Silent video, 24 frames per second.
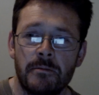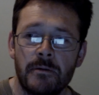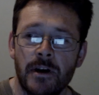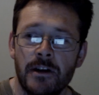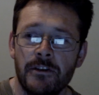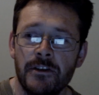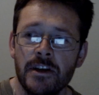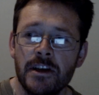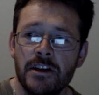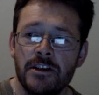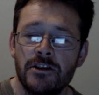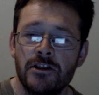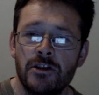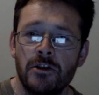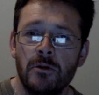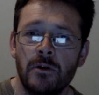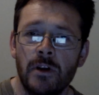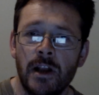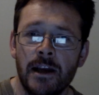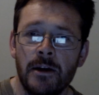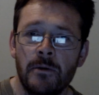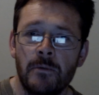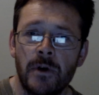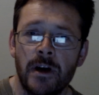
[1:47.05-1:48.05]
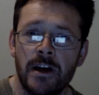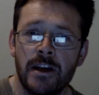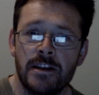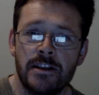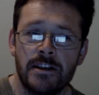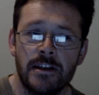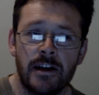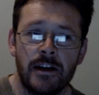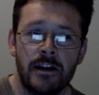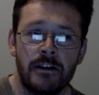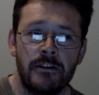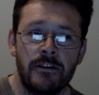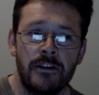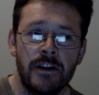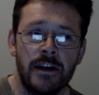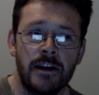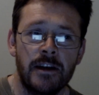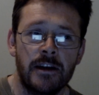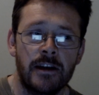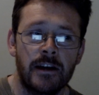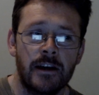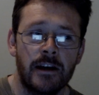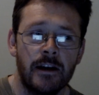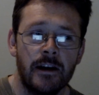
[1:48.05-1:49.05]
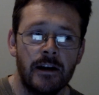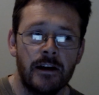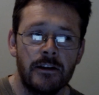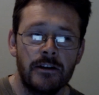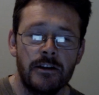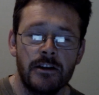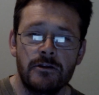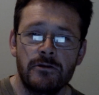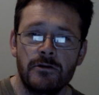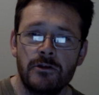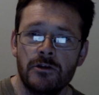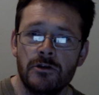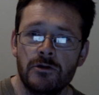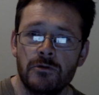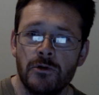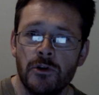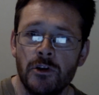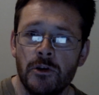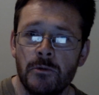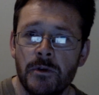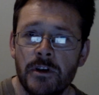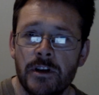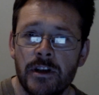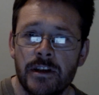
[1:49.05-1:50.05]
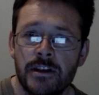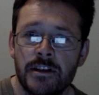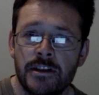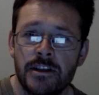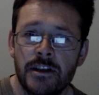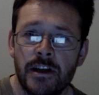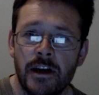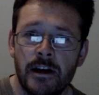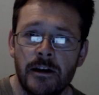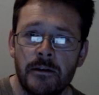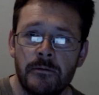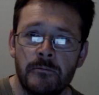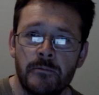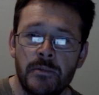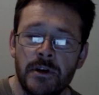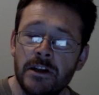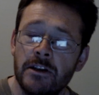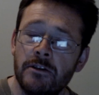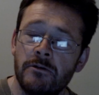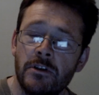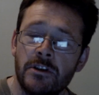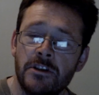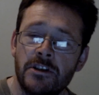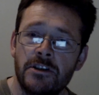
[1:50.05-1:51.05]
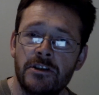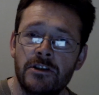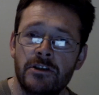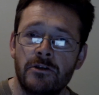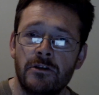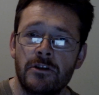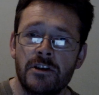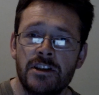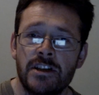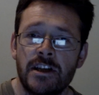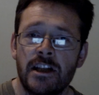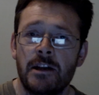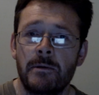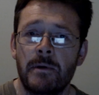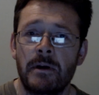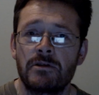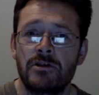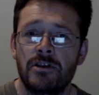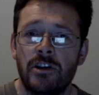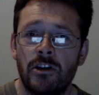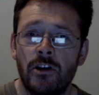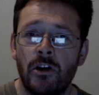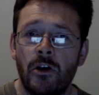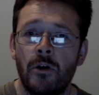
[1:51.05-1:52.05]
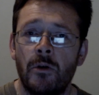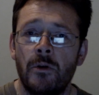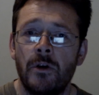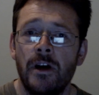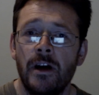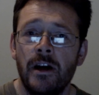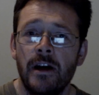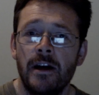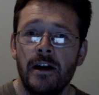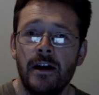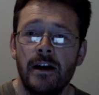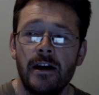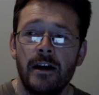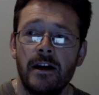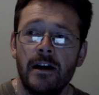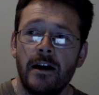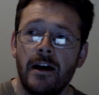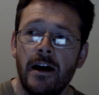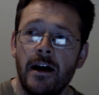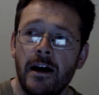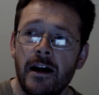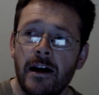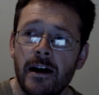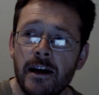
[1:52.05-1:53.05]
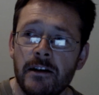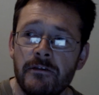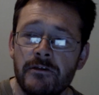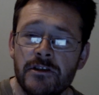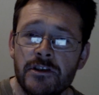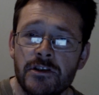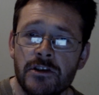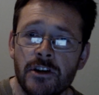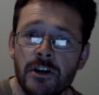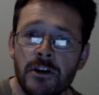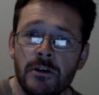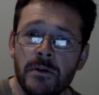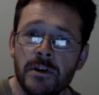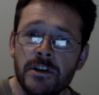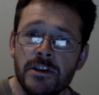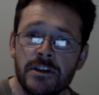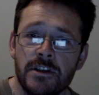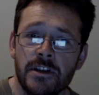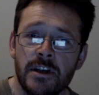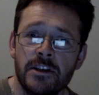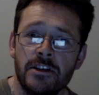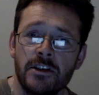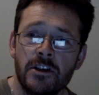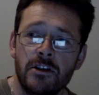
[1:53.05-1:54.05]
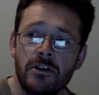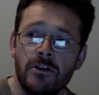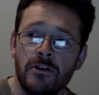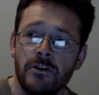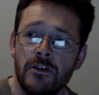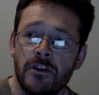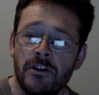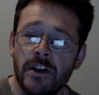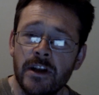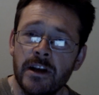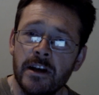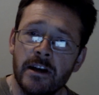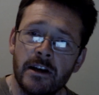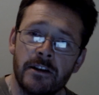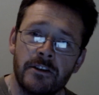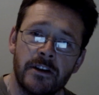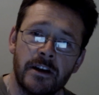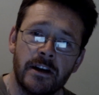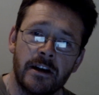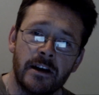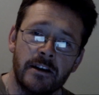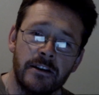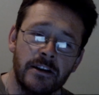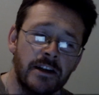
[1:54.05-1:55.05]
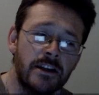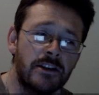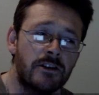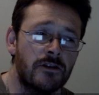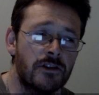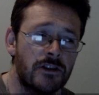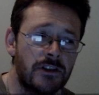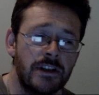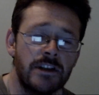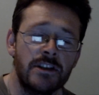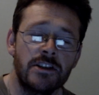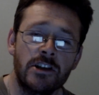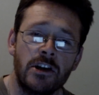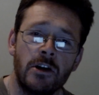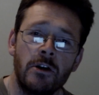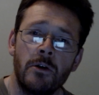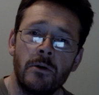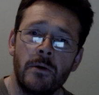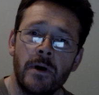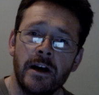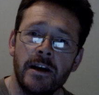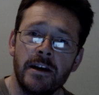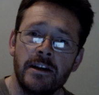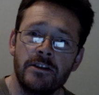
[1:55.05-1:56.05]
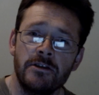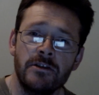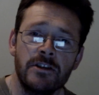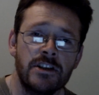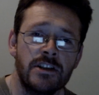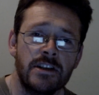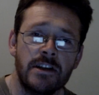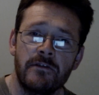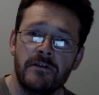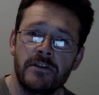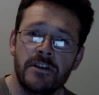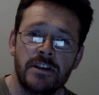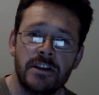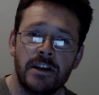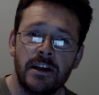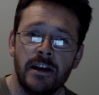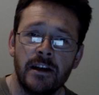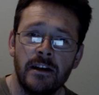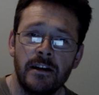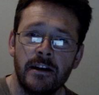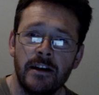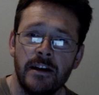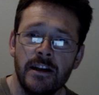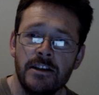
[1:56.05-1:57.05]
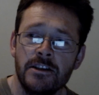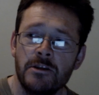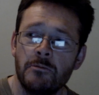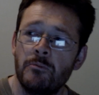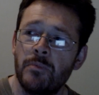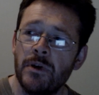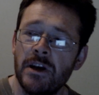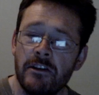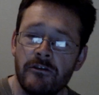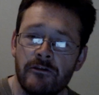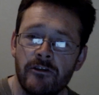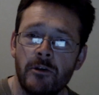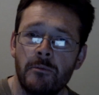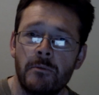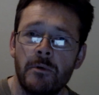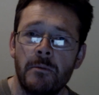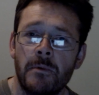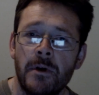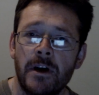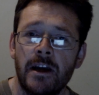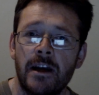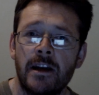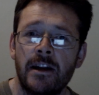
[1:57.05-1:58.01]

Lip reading: I think he's too lightweight, and I think this rumour that Brendan Rodgers is going to send him out on loan. If true, it's a good thing. I think he does need to go away. He's only 17. He needs to beef up a bit.